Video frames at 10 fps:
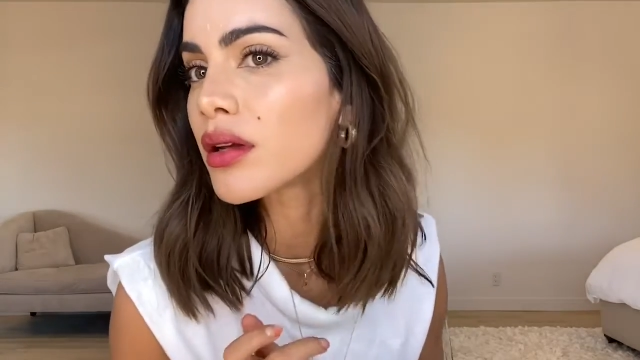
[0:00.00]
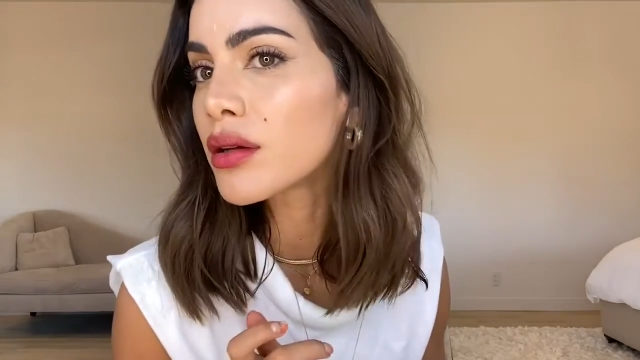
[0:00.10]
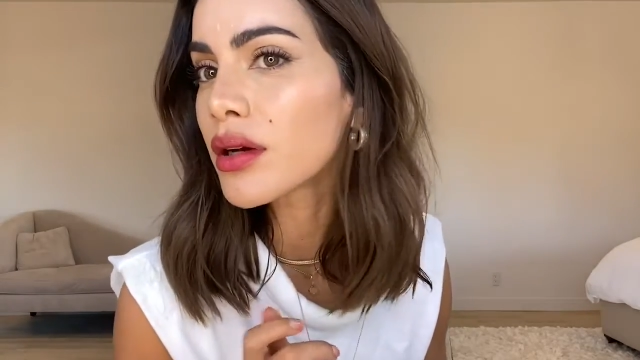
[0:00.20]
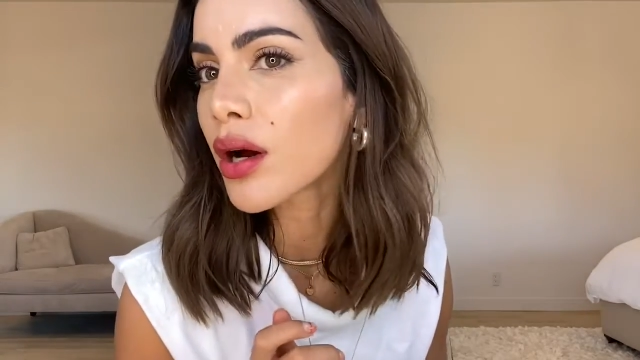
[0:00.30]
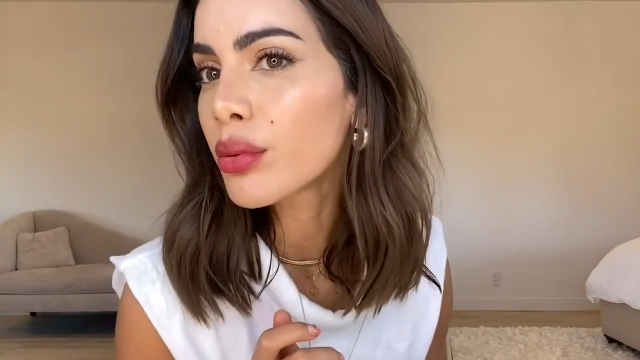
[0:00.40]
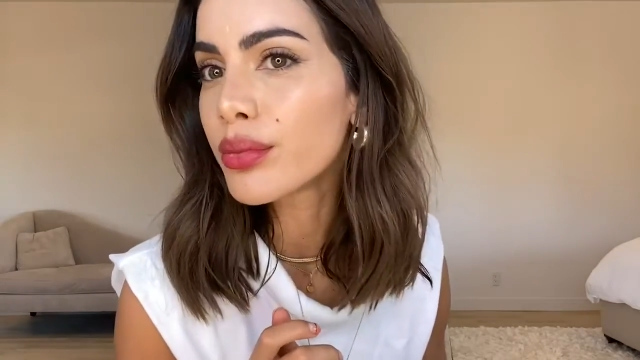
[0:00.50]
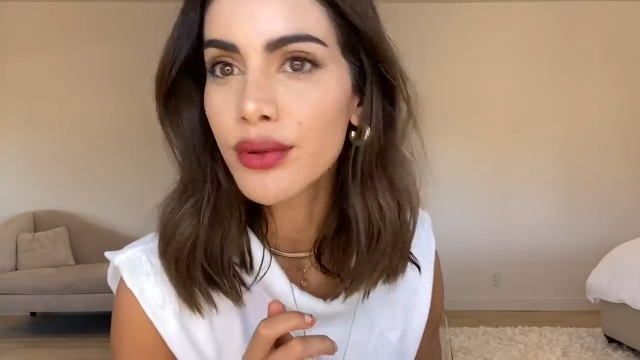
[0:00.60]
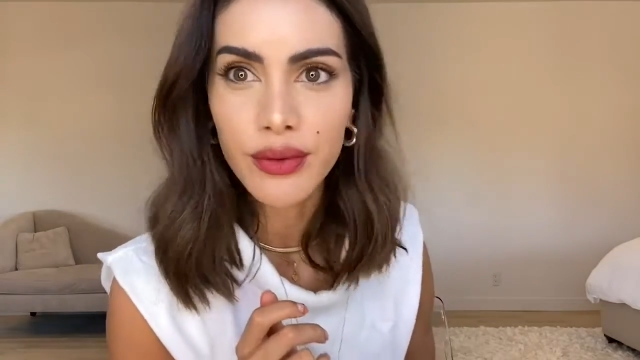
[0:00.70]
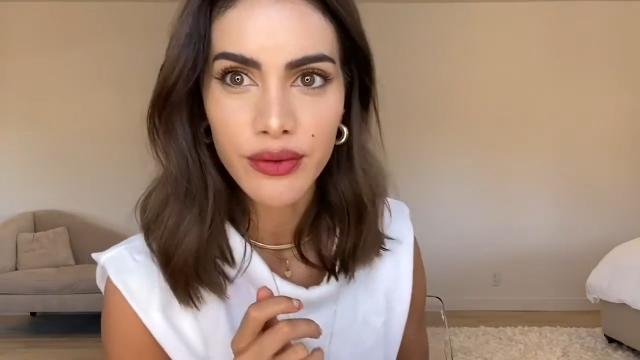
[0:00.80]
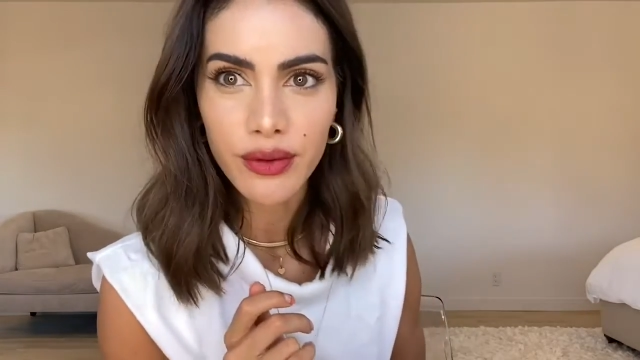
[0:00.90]
and look how
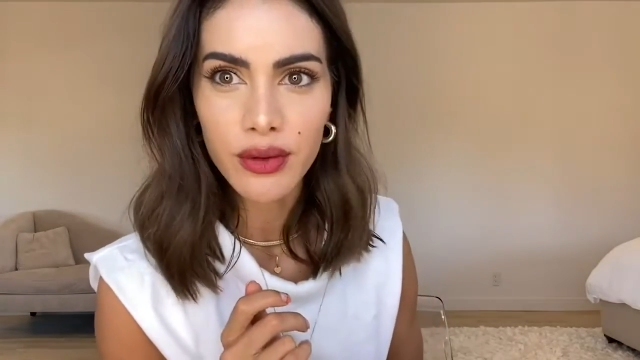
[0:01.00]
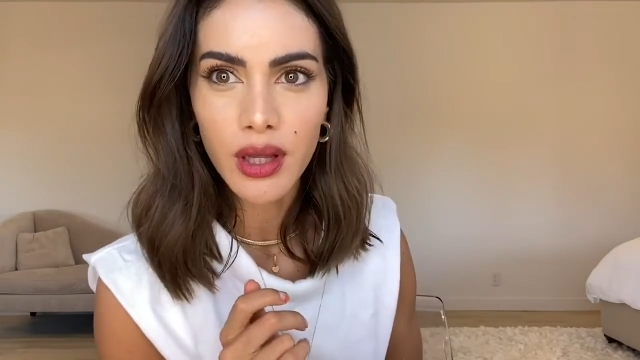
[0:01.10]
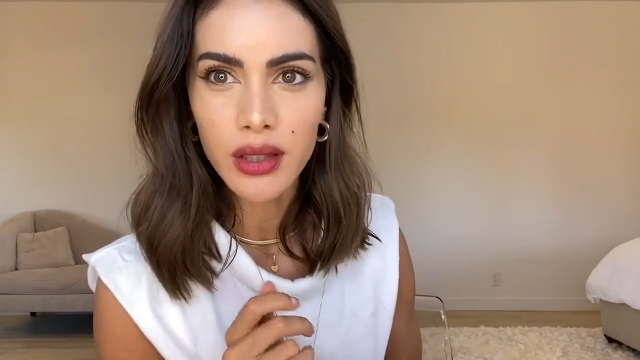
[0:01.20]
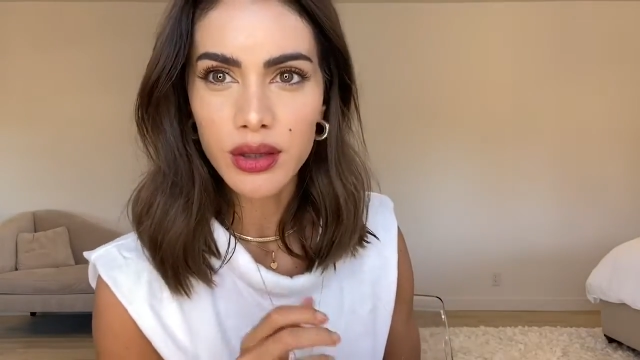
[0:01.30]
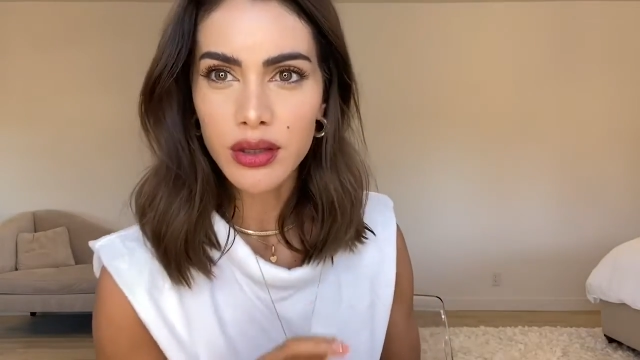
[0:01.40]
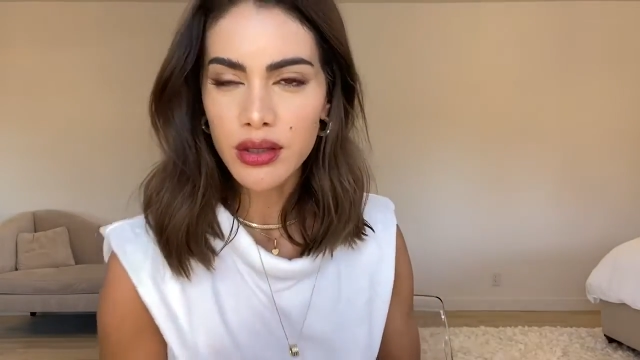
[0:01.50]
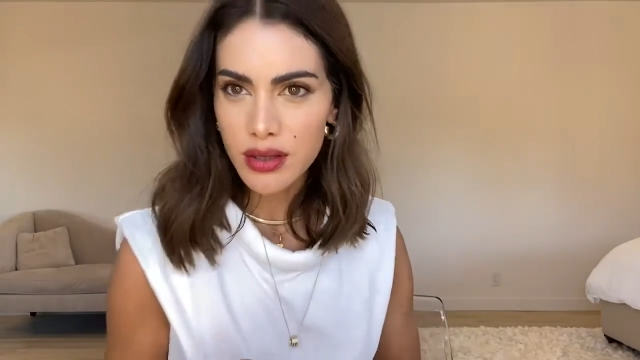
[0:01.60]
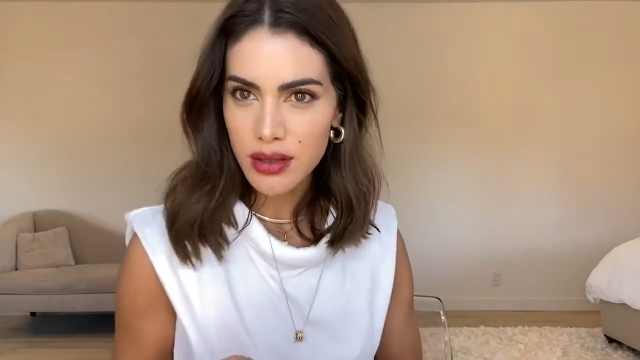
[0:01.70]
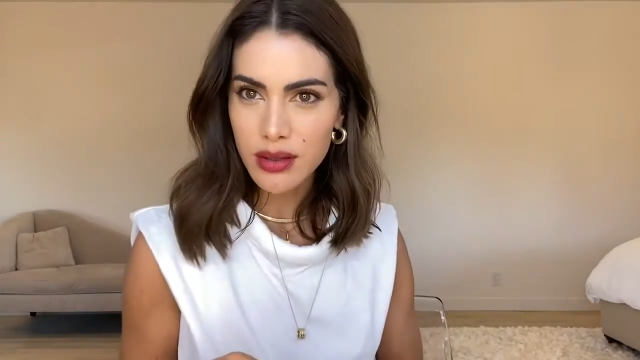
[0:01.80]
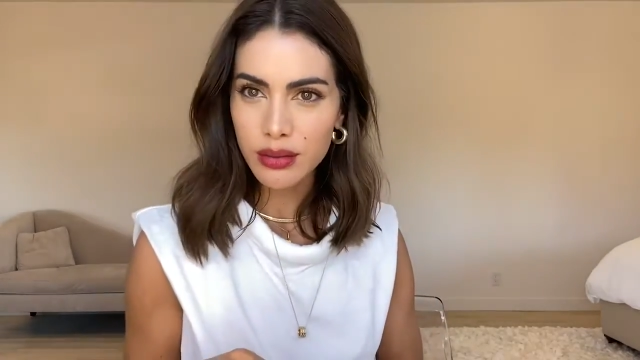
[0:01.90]
beautiful that
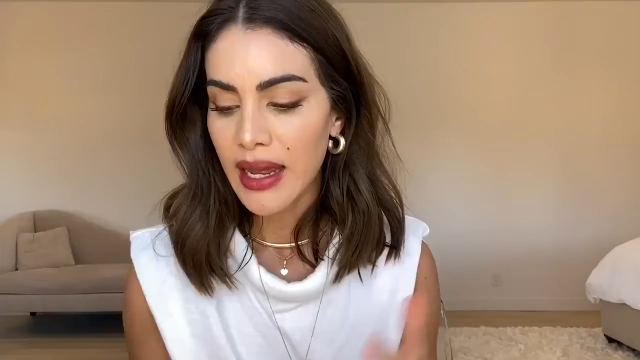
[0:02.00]
looks.